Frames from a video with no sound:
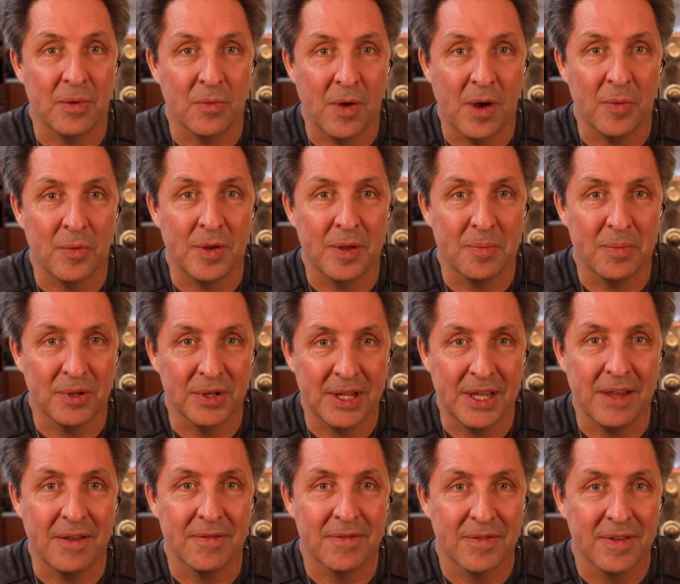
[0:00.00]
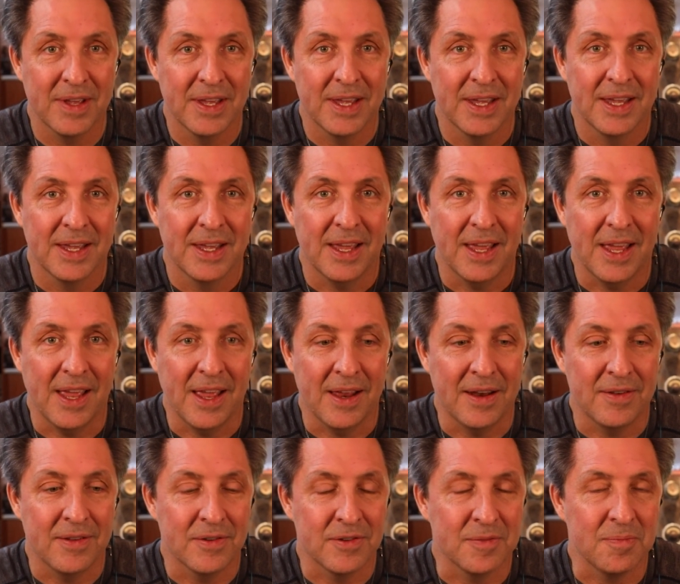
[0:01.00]
in what we believe
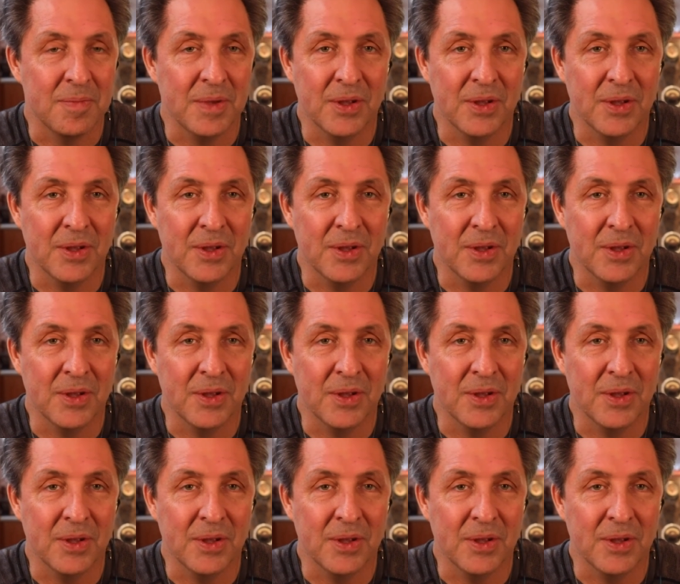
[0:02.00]
and there's yeah.